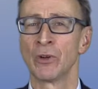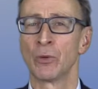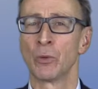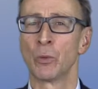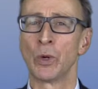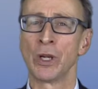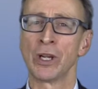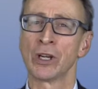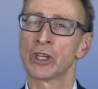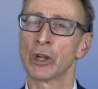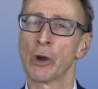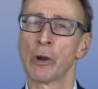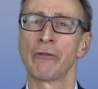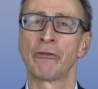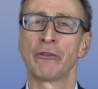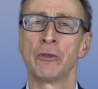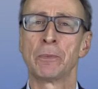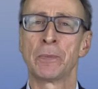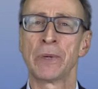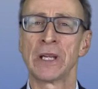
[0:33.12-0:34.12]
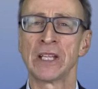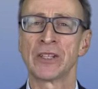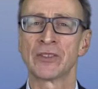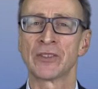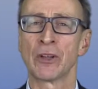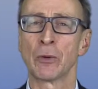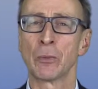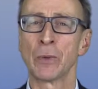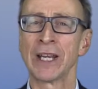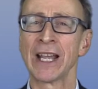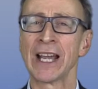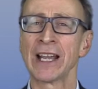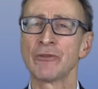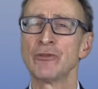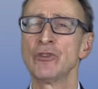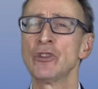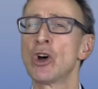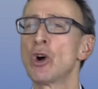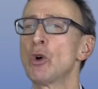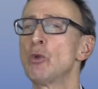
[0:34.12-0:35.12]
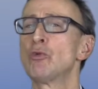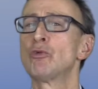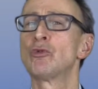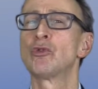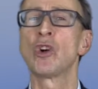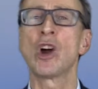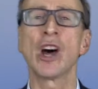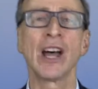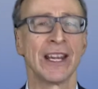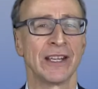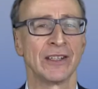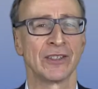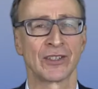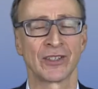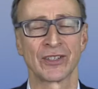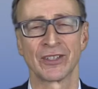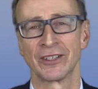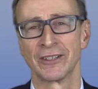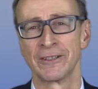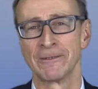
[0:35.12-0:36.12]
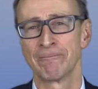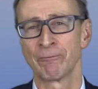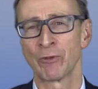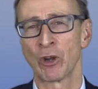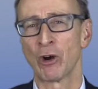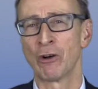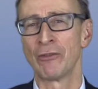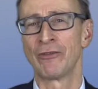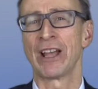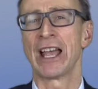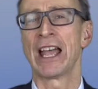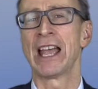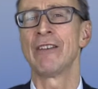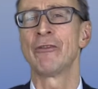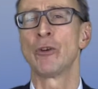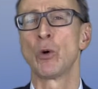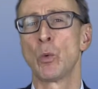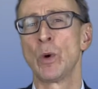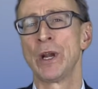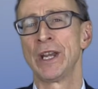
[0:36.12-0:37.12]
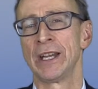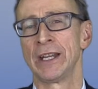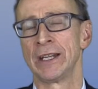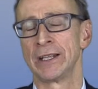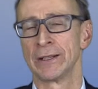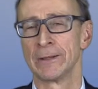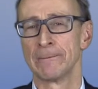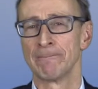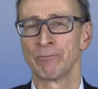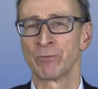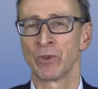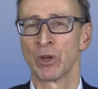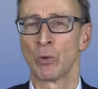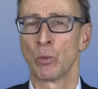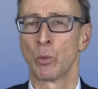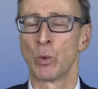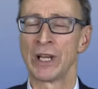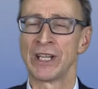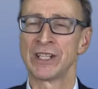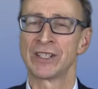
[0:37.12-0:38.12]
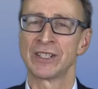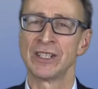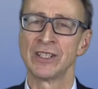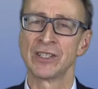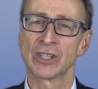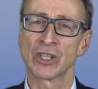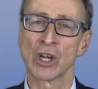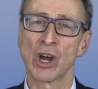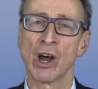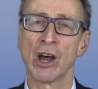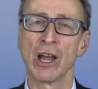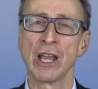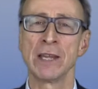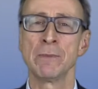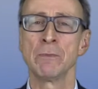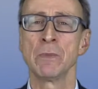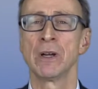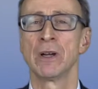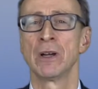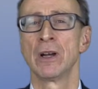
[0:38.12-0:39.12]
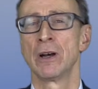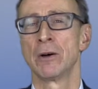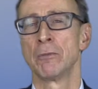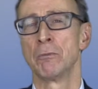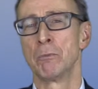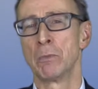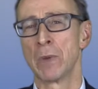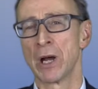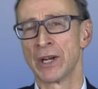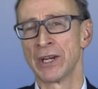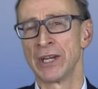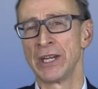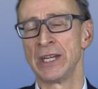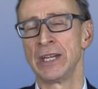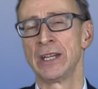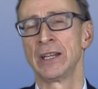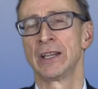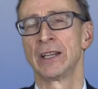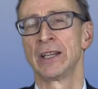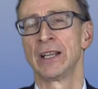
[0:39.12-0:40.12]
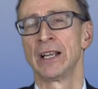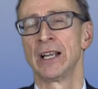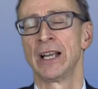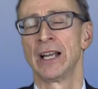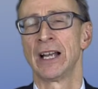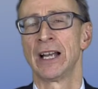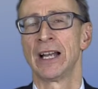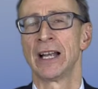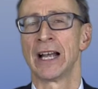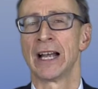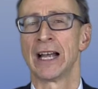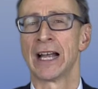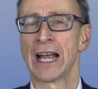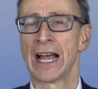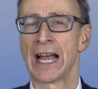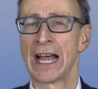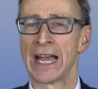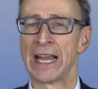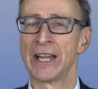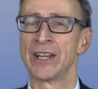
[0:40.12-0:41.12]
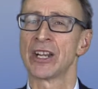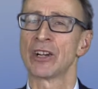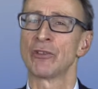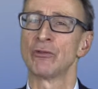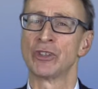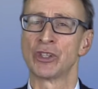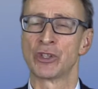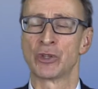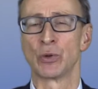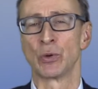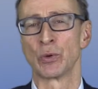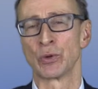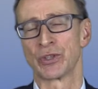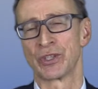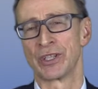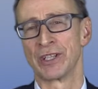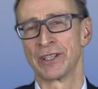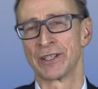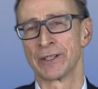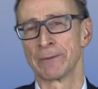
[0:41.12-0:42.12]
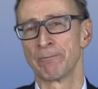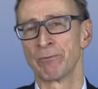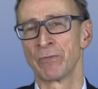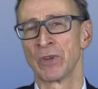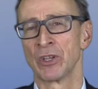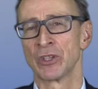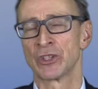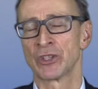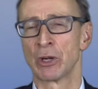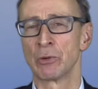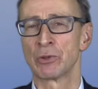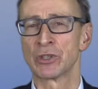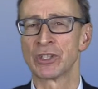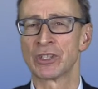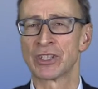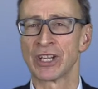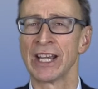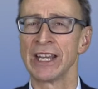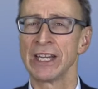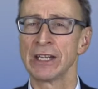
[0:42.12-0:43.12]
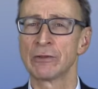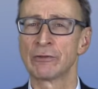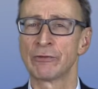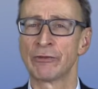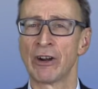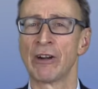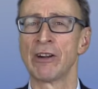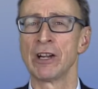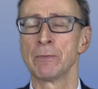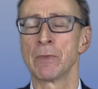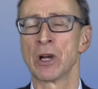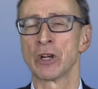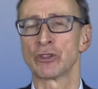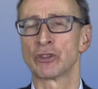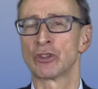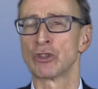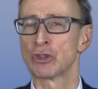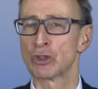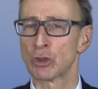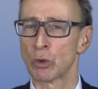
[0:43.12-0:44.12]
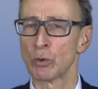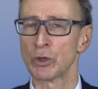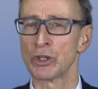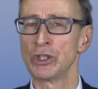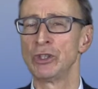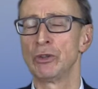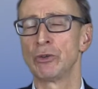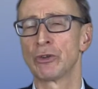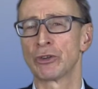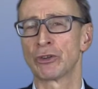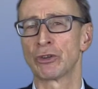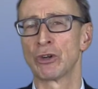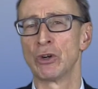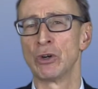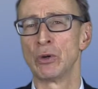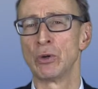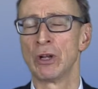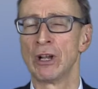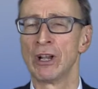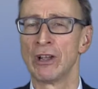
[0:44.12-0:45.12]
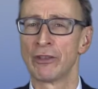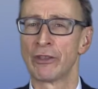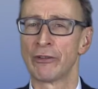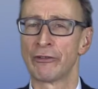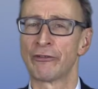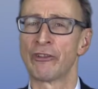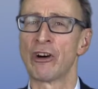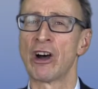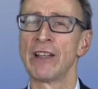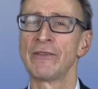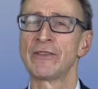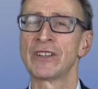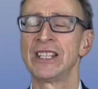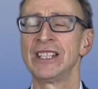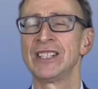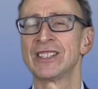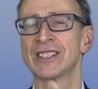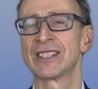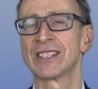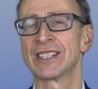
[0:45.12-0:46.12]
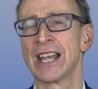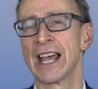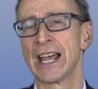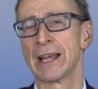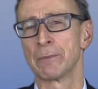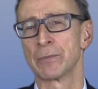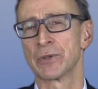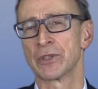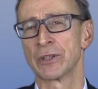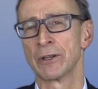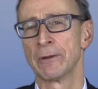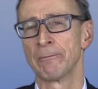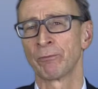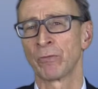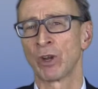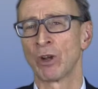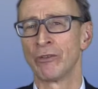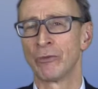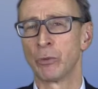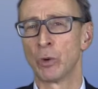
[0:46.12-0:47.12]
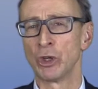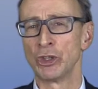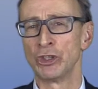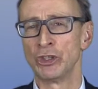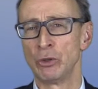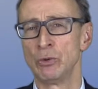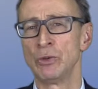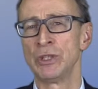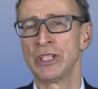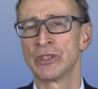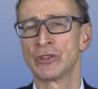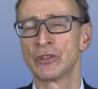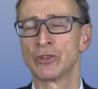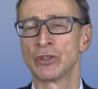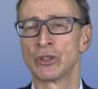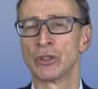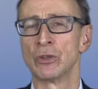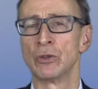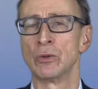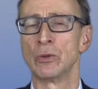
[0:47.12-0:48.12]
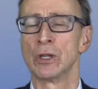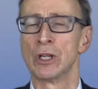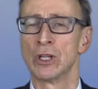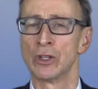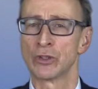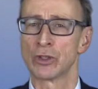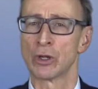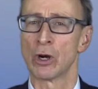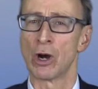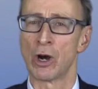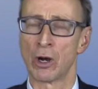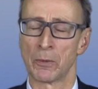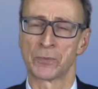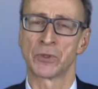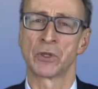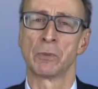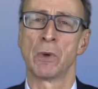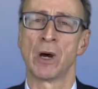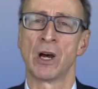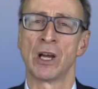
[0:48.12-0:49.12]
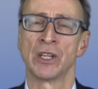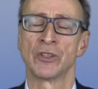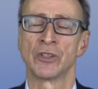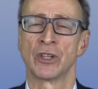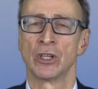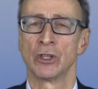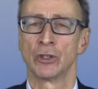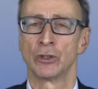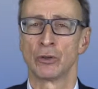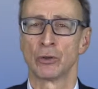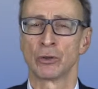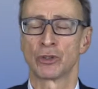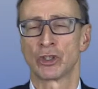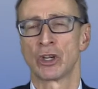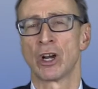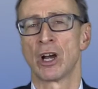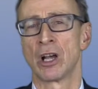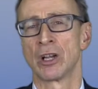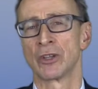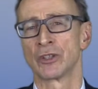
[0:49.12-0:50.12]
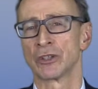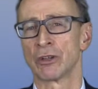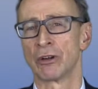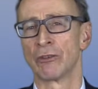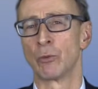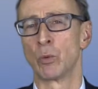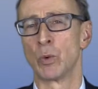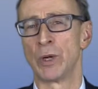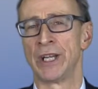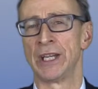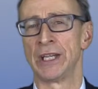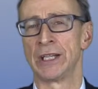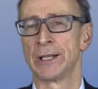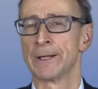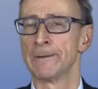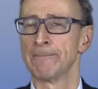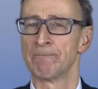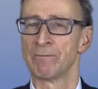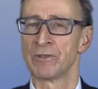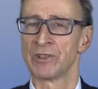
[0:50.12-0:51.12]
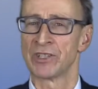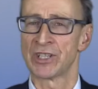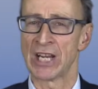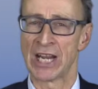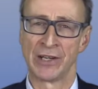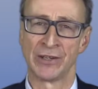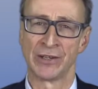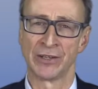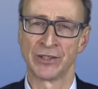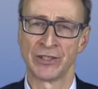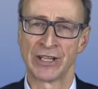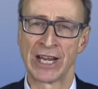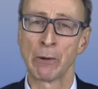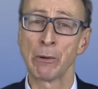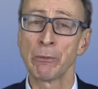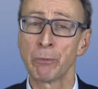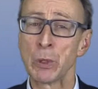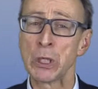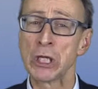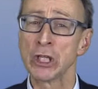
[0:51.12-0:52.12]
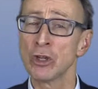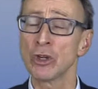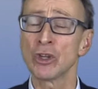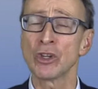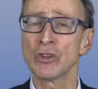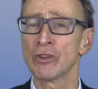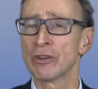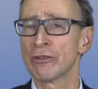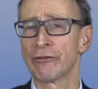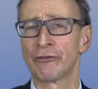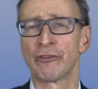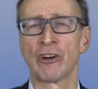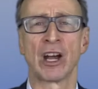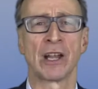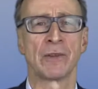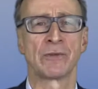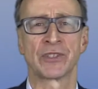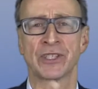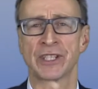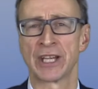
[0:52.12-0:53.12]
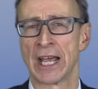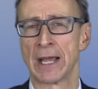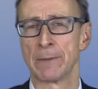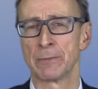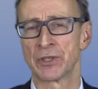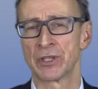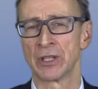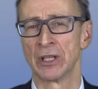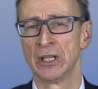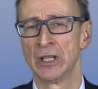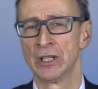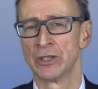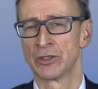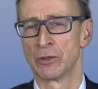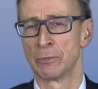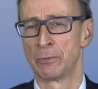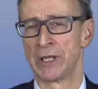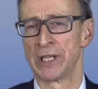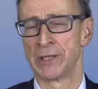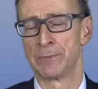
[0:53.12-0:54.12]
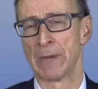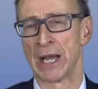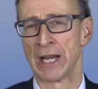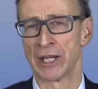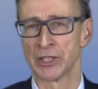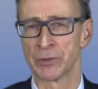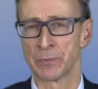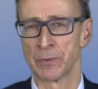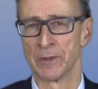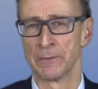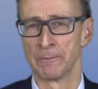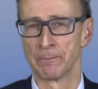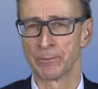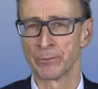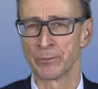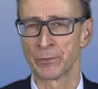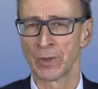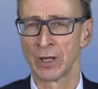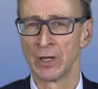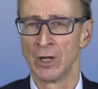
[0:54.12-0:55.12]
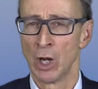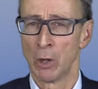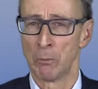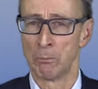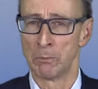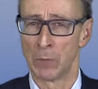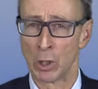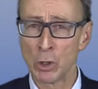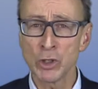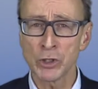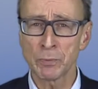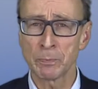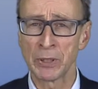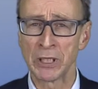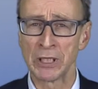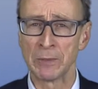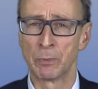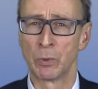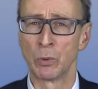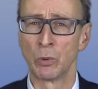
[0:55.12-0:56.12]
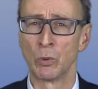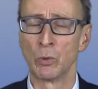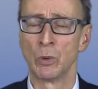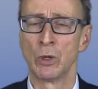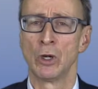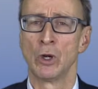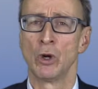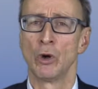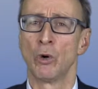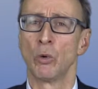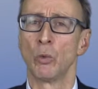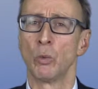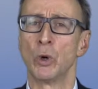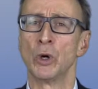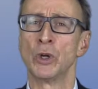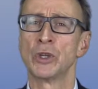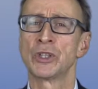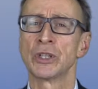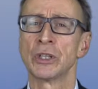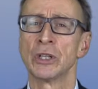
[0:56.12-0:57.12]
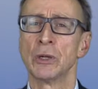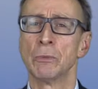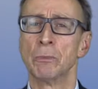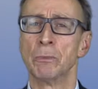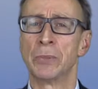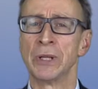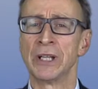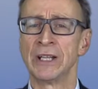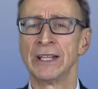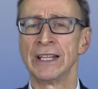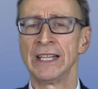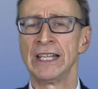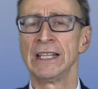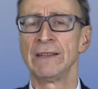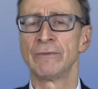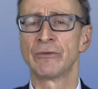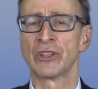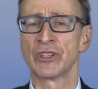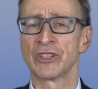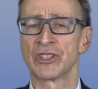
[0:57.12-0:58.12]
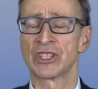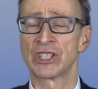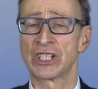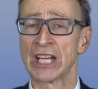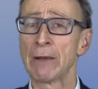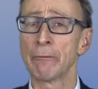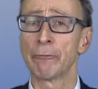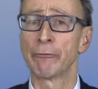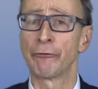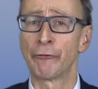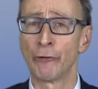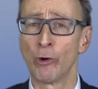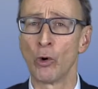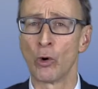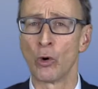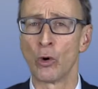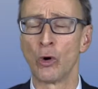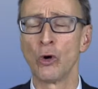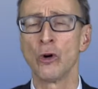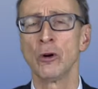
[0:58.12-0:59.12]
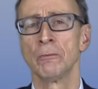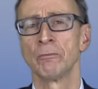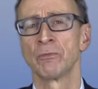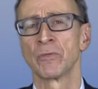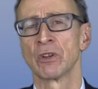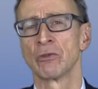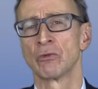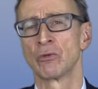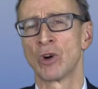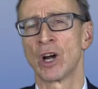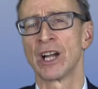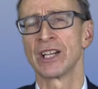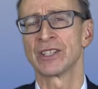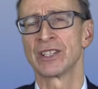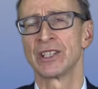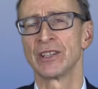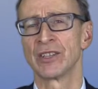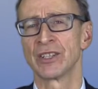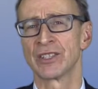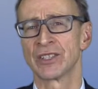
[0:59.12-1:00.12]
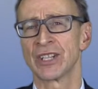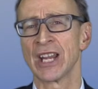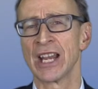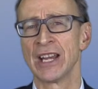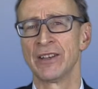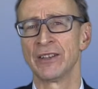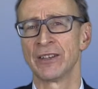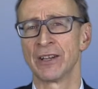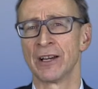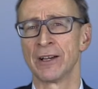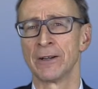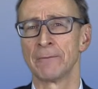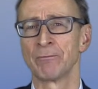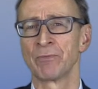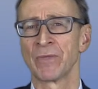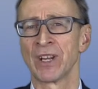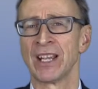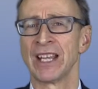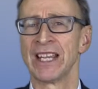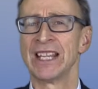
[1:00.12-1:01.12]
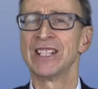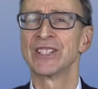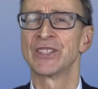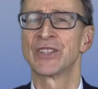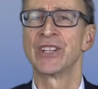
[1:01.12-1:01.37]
we are going for bids that we had no right of ever winning, wasting time, money and resources. So today is very much just talking you through the 5 key steps of what you need to do to optimize your chance of winning tenders. Now if we look at the 5 steps to bid management, most people would believe that step 4, writing the tender, is